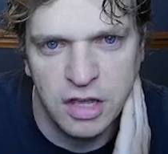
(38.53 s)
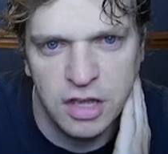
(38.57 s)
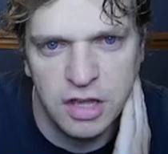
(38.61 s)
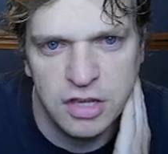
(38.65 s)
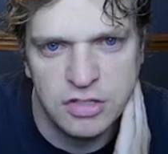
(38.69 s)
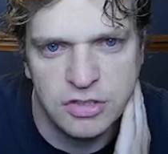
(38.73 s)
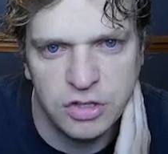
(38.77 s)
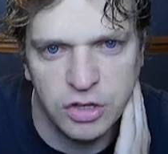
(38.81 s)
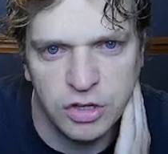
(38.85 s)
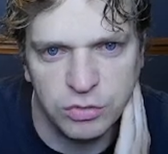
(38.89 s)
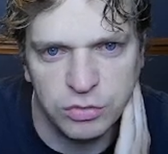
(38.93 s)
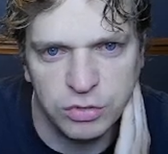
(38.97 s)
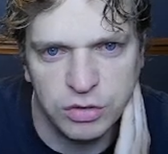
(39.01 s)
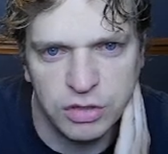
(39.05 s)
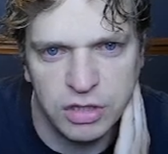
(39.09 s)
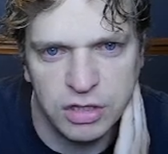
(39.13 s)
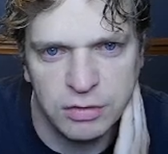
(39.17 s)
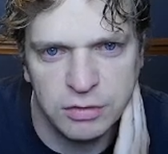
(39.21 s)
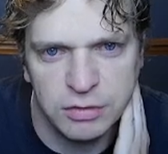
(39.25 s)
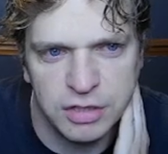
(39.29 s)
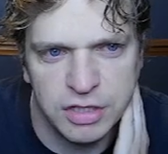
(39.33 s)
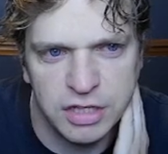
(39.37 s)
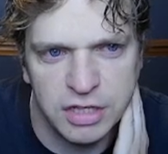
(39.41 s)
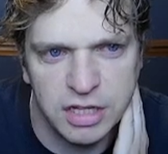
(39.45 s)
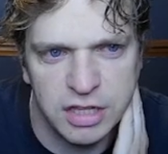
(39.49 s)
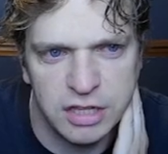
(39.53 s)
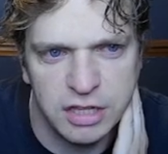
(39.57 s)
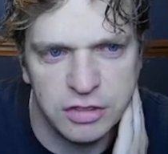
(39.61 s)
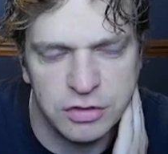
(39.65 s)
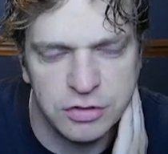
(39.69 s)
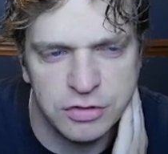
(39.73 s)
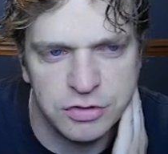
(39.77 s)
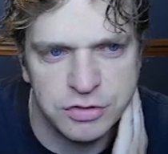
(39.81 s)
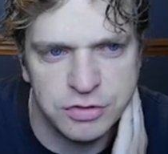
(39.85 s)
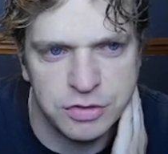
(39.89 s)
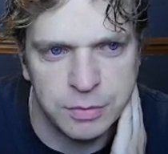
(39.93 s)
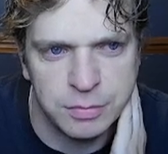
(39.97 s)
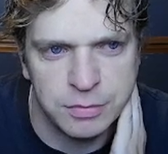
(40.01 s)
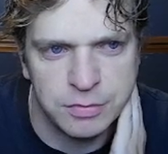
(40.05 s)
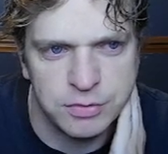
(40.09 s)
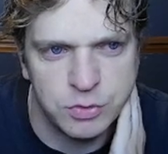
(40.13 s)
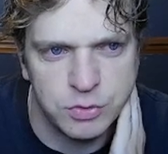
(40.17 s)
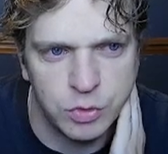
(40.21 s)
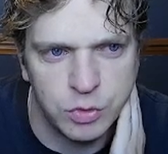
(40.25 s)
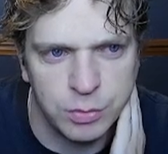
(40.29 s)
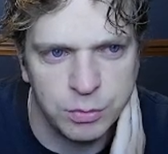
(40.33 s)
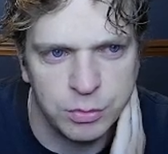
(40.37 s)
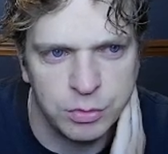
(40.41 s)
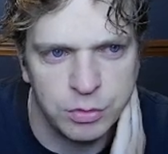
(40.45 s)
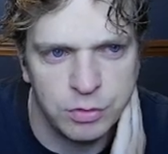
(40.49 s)
So really looking at either Disruptive
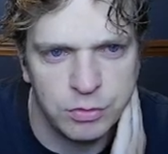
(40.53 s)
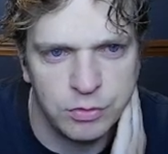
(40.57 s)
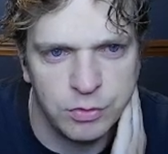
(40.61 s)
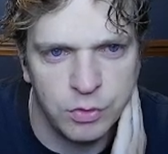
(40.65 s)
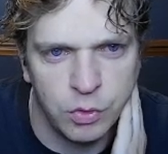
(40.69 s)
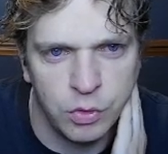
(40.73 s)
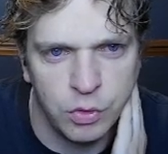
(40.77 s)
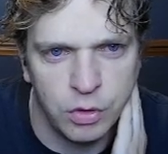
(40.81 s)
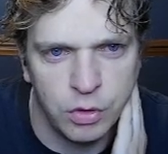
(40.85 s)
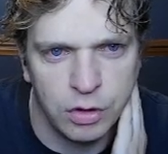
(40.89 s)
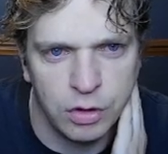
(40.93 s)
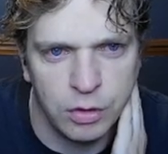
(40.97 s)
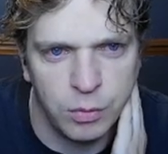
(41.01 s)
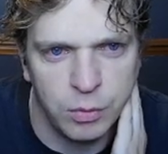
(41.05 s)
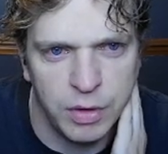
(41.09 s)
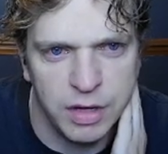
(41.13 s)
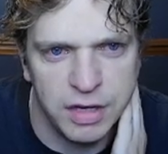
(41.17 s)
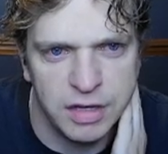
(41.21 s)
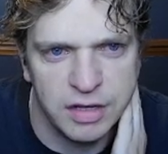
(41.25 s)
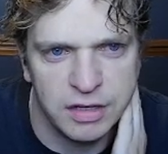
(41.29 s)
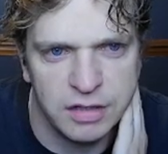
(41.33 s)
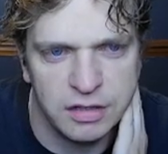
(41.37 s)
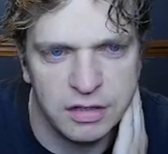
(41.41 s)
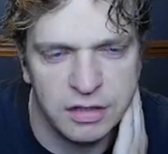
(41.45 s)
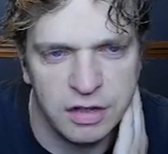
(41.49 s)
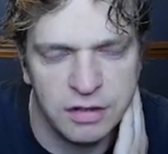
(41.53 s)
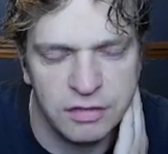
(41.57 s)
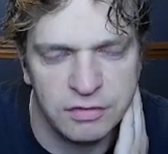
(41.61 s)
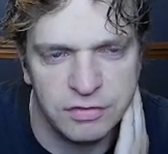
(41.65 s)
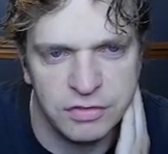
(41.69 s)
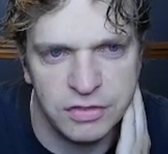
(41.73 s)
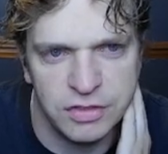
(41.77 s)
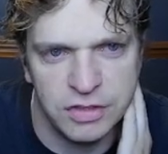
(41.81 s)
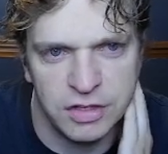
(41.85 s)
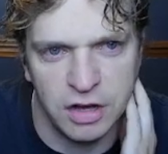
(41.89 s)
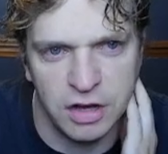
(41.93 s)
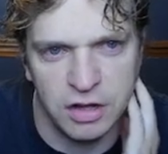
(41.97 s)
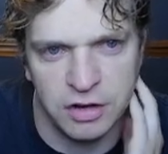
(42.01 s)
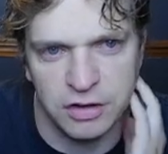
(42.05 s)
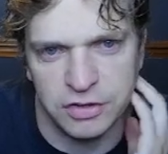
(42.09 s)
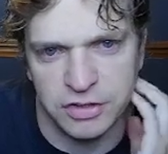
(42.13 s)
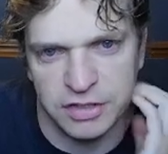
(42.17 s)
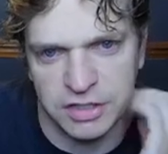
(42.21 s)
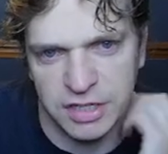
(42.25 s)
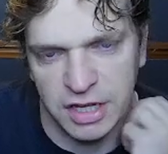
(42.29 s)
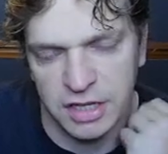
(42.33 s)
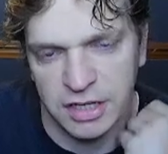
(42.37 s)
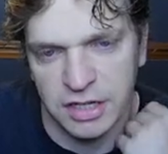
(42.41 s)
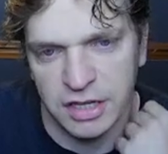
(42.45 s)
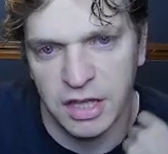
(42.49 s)
Stormbrew or Awaken of the Honored
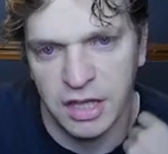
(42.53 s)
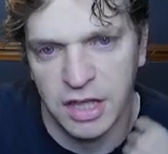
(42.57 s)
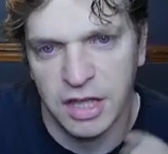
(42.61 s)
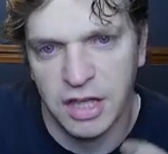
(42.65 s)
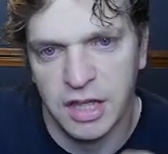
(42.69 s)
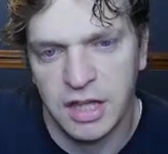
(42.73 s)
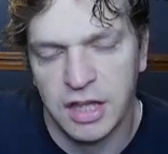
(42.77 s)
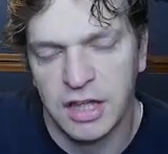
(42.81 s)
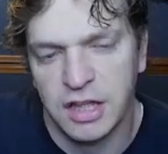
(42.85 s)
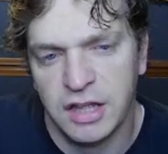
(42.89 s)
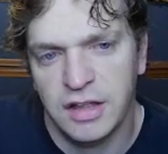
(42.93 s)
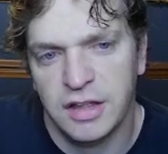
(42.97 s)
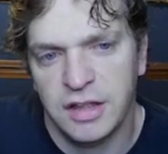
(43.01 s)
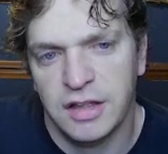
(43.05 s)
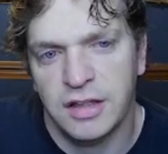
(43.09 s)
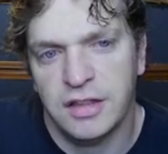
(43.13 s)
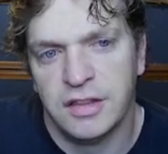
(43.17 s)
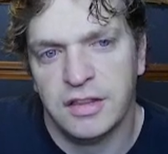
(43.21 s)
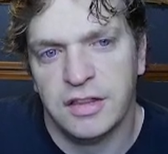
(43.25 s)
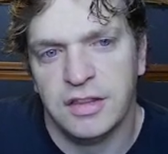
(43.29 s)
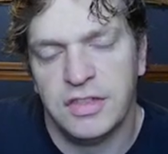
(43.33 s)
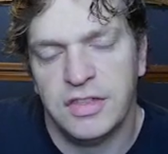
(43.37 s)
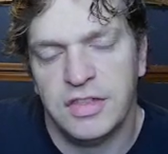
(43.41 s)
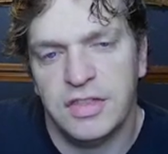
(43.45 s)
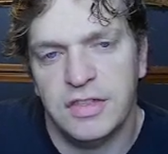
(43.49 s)
Dead. This